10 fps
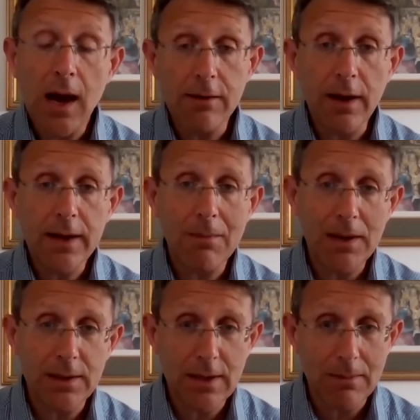I
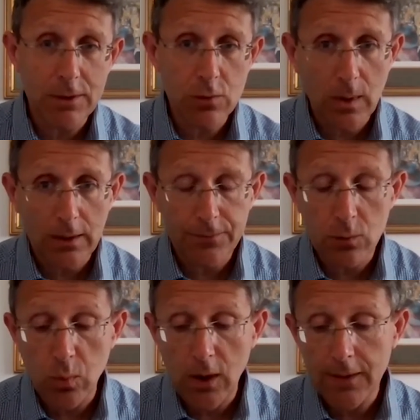recommended him at 12
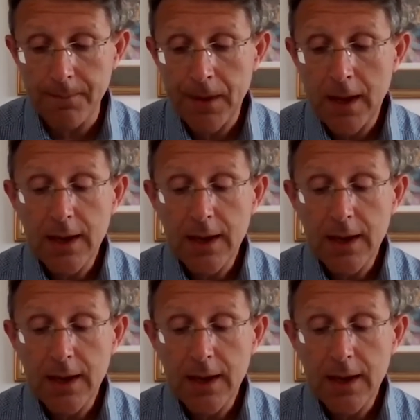to 1.